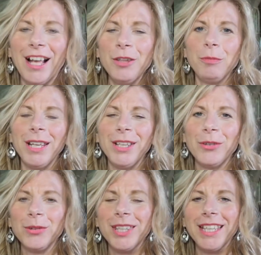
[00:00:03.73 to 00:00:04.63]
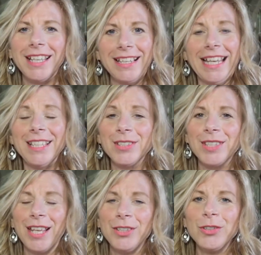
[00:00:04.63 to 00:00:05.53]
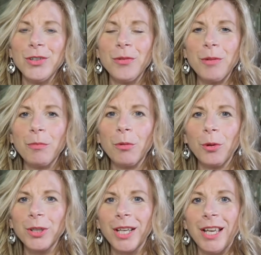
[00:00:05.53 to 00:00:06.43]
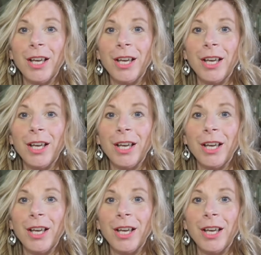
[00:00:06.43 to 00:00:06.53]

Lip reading: I'll bring you the latest energy report